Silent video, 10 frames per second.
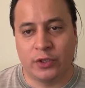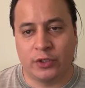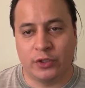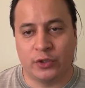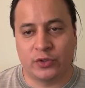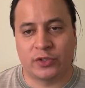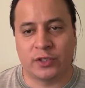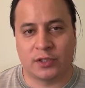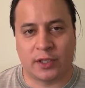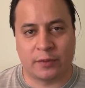use
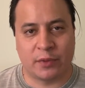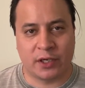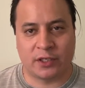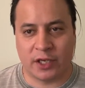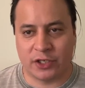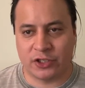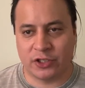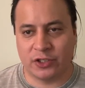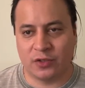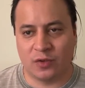things like
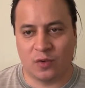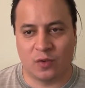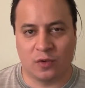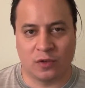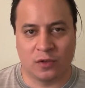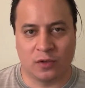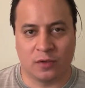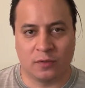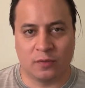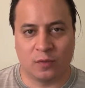meditation or